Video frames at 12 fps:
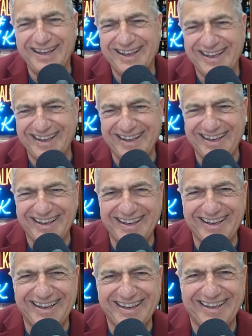
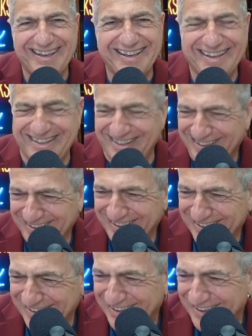
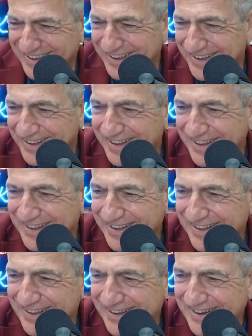
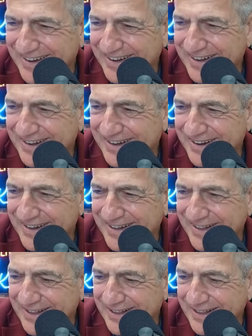
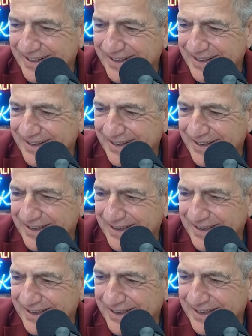[no speech]